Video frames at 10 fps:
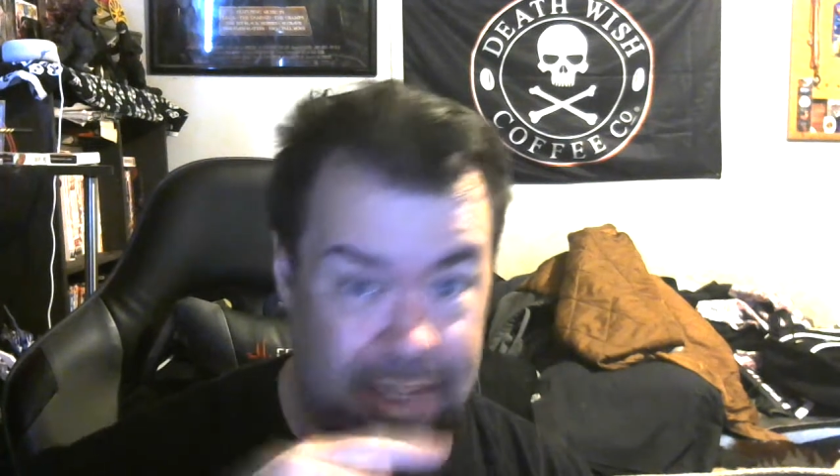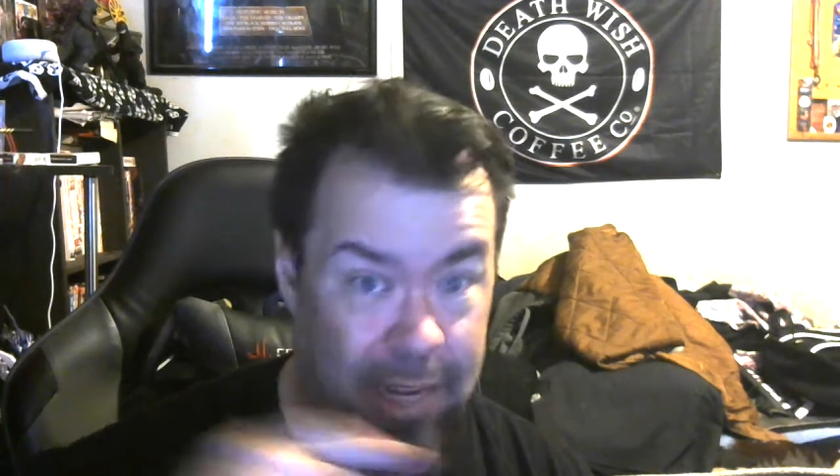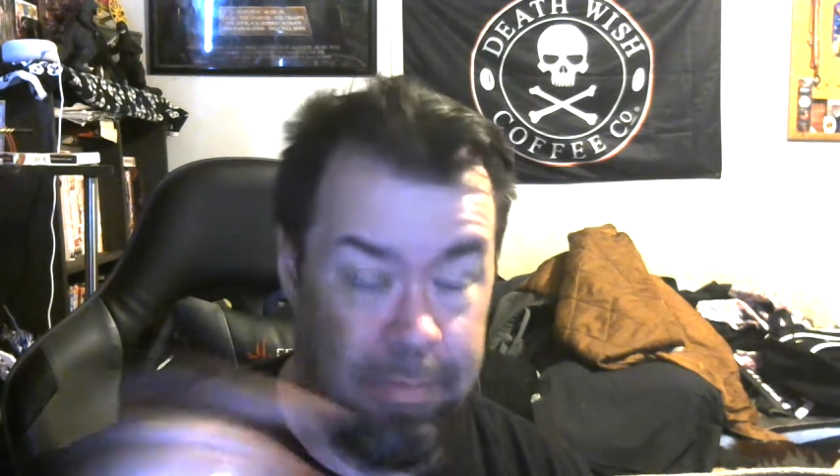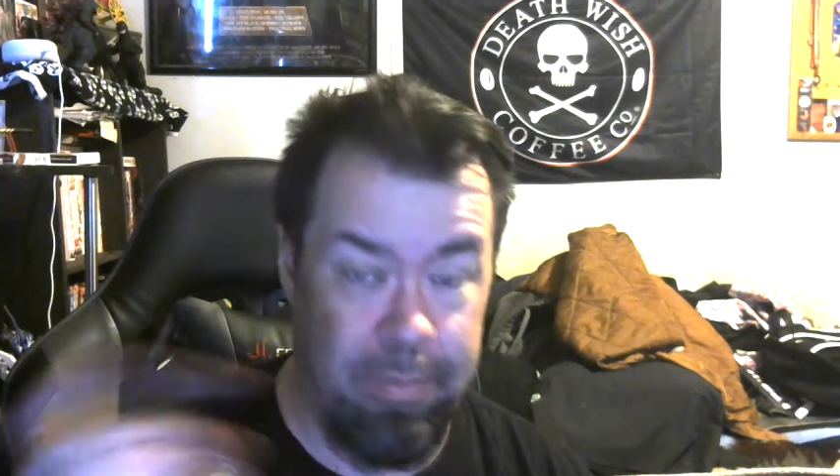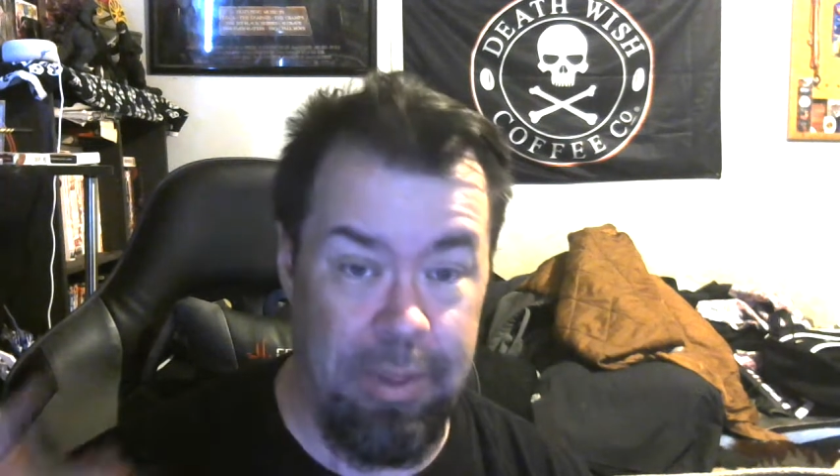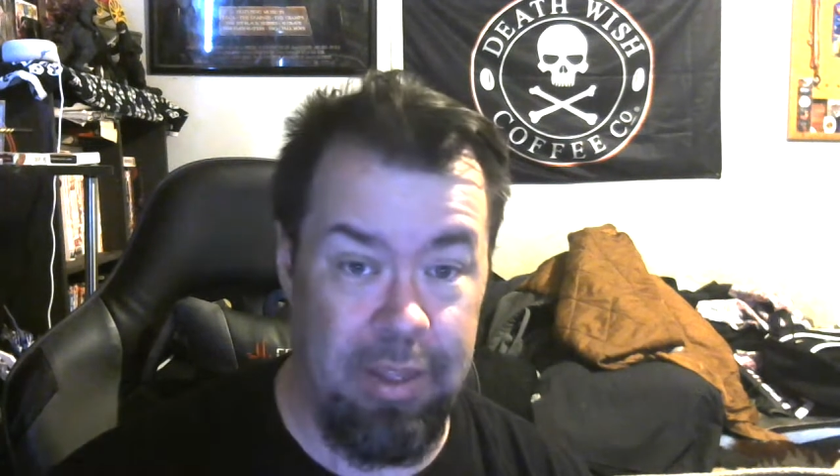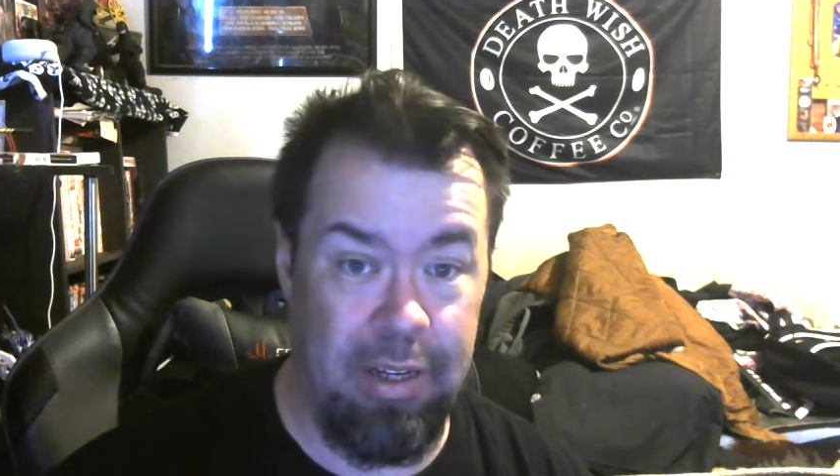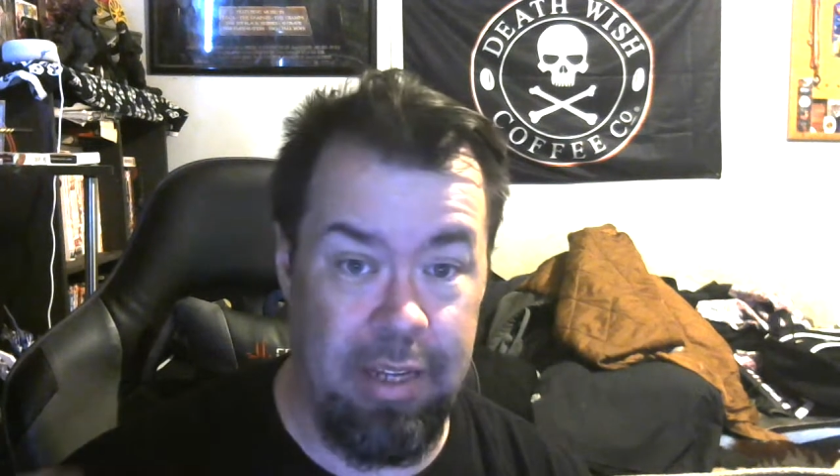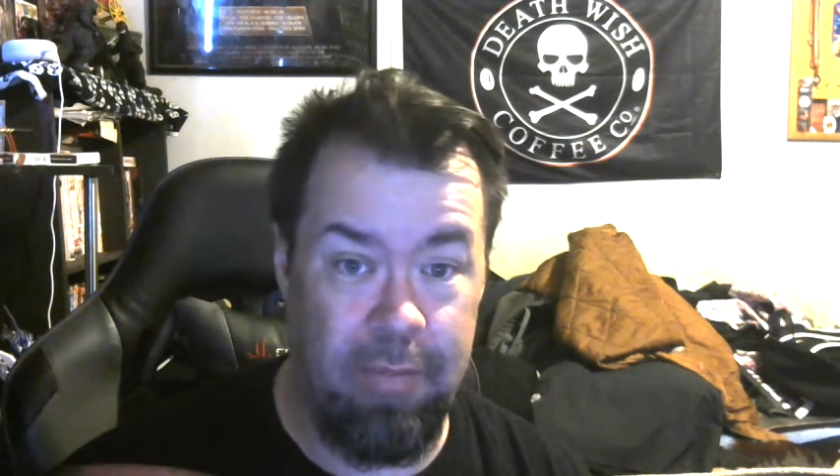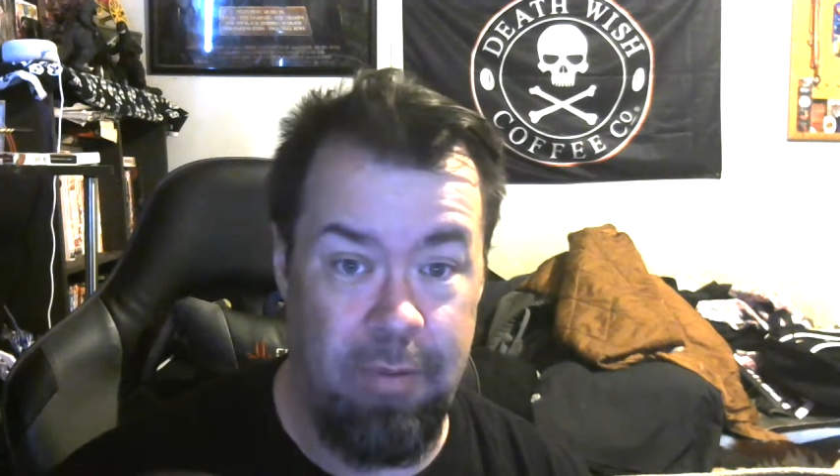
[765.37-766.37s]
I'll put the
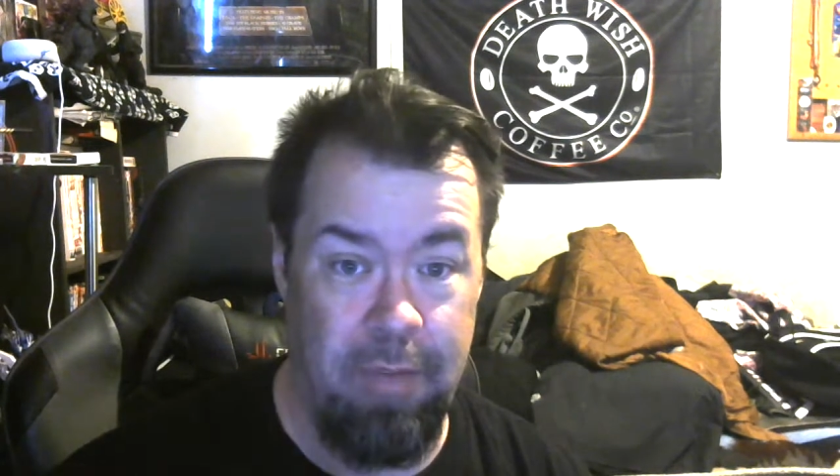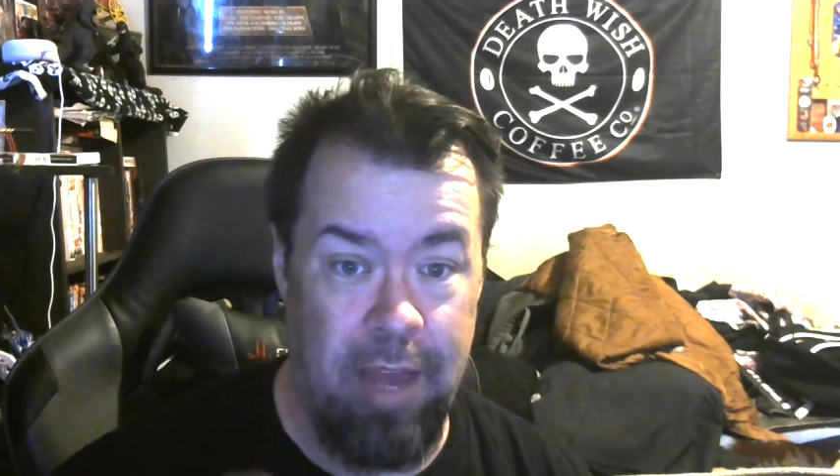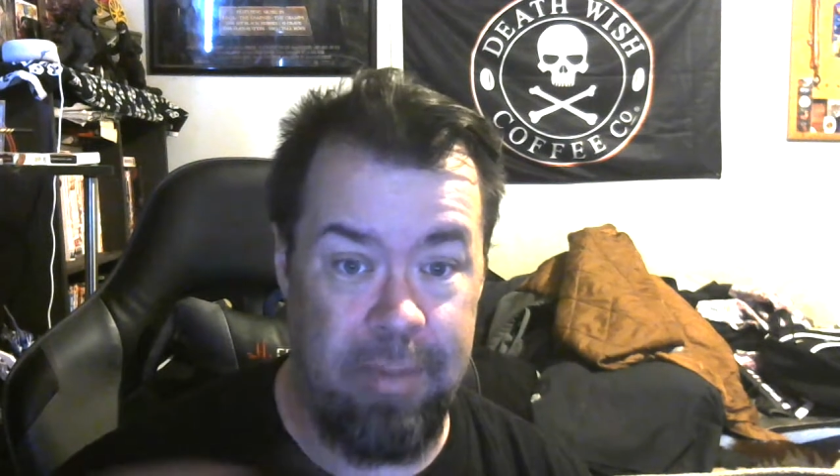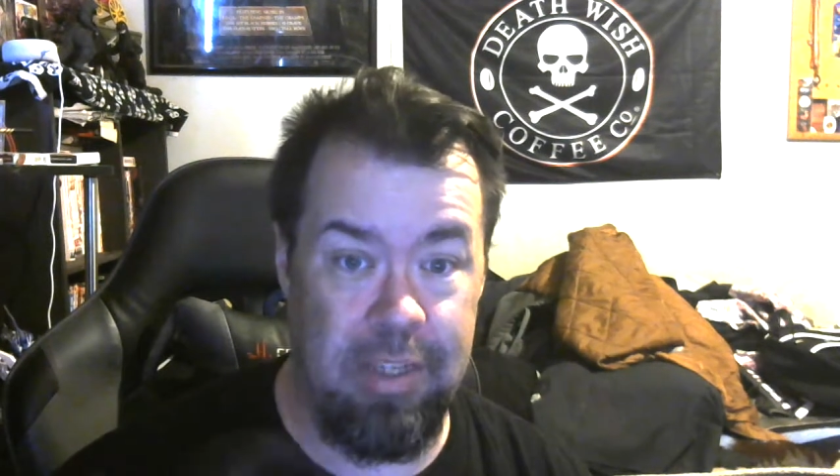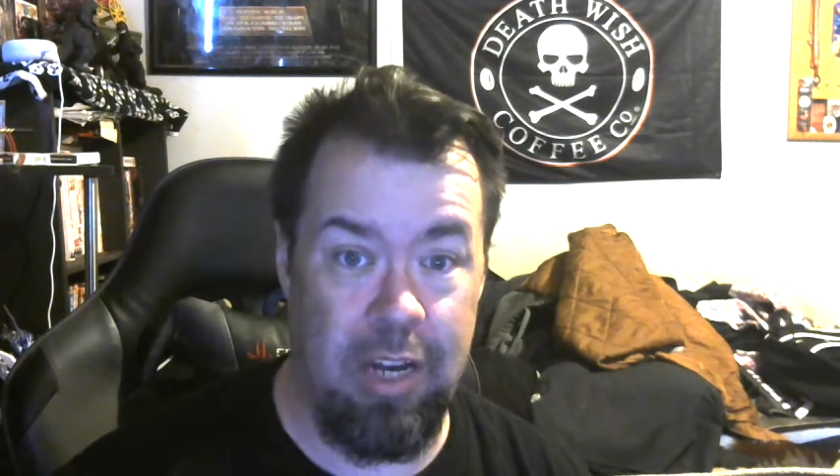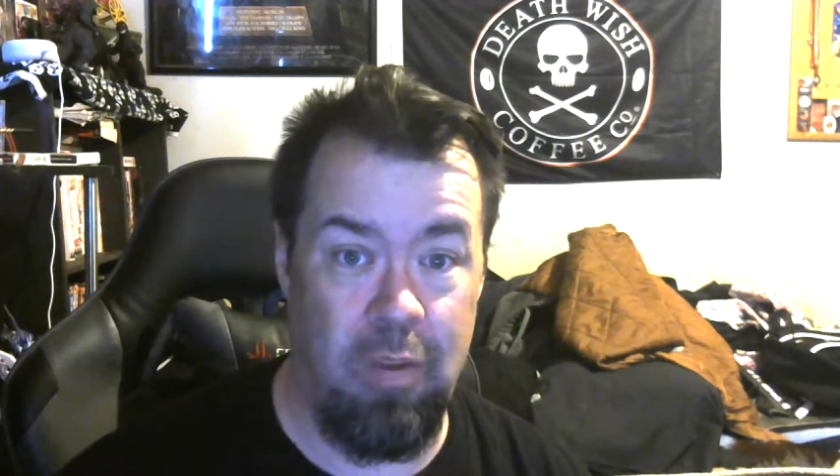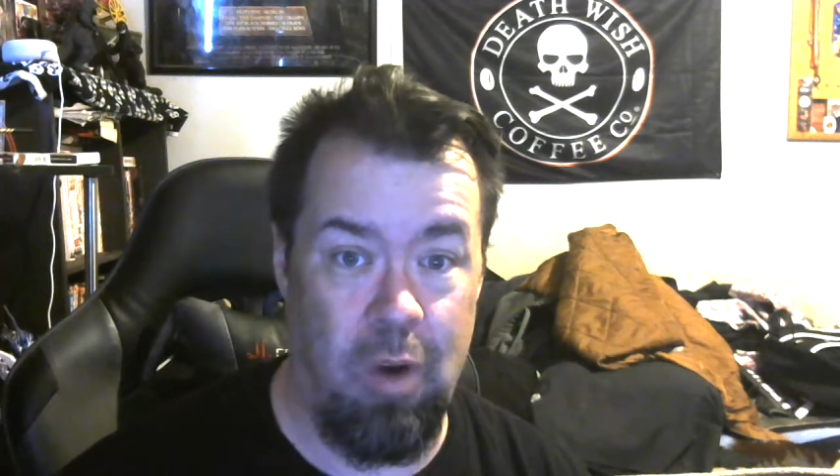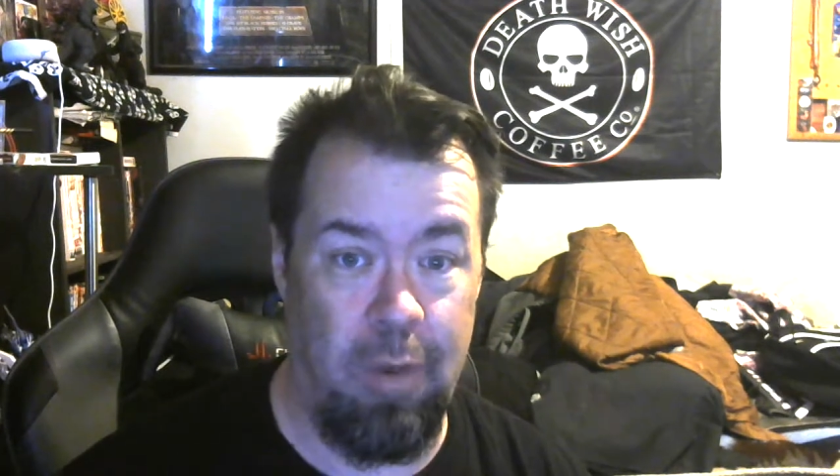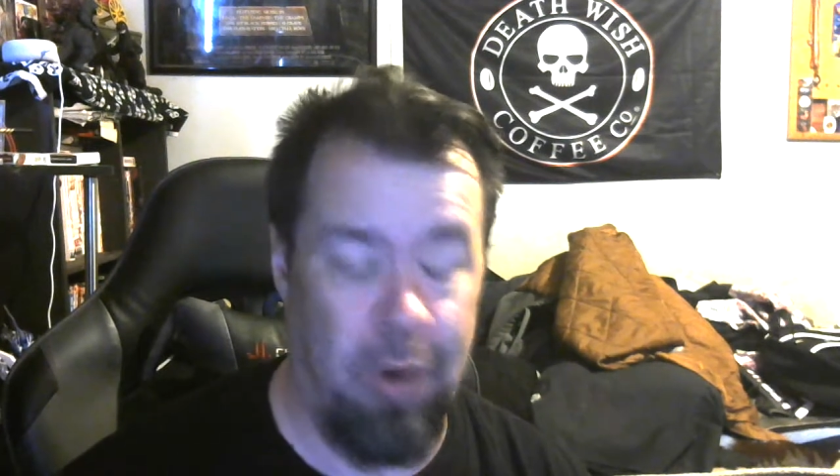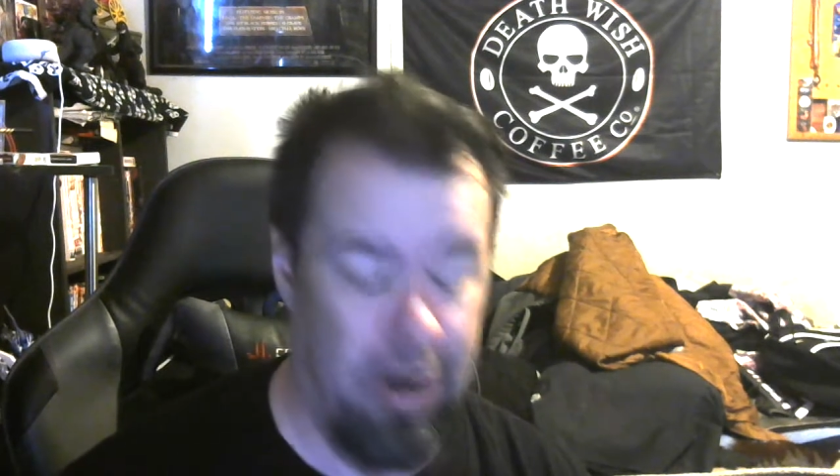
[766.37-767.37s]
link for Amazon and
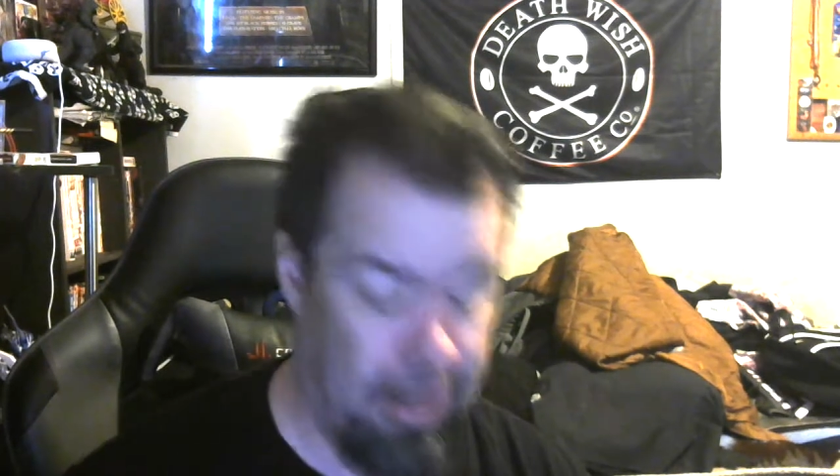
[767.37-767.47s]
Walmart.